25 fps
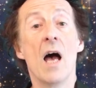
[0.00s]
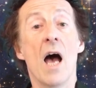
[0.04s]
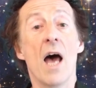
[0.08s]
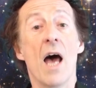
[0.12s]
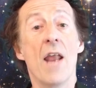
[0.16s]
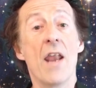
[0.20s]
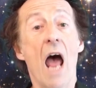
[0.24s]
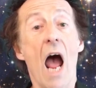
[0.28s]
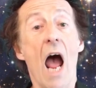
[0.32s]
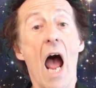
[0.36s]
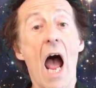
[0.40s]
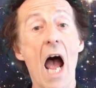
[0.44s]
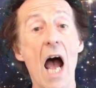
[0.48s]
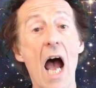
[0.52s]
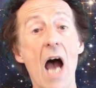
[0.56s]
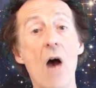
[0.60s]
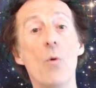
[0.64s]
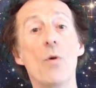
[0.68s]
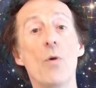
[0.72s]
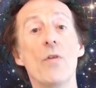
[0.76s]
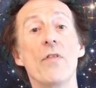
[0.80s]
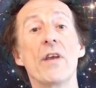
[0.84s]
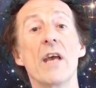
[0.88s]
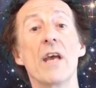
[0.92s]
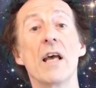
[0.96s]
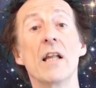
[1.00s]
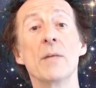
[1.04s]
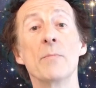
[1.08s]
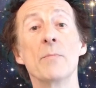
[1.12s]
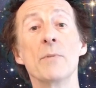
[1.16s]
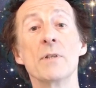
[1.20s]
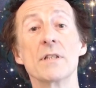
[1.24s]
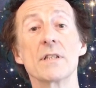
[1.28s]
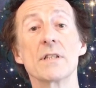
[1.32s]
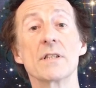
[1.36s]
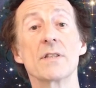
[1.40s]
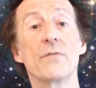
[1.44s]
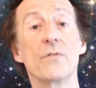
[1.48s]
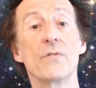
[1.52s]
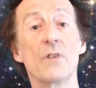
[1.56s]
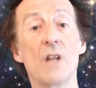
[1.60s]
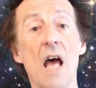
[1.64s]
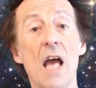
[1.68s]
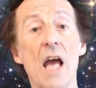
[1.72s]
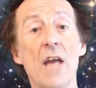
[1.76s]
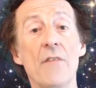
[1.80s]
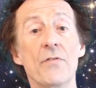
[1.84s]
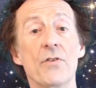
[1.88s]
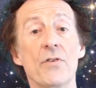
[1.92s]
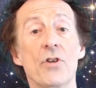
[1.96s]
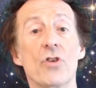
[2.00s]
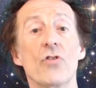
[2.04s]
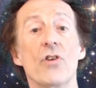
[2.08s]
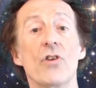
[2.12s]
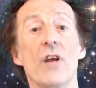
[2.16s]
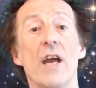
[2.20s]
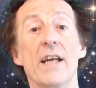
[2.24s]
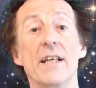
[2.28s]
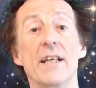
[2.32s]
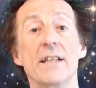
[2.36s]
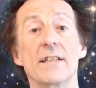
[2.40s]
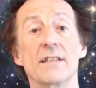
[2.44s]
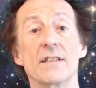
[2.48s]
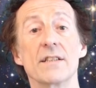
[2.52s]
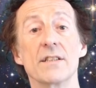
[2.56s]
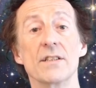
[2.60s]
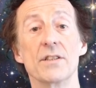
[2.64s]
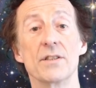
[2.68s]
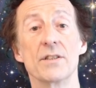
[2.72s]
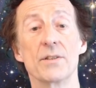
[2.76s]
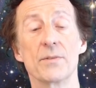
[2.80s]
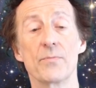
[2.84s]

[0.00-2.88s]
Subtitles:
And how are the elements of life created?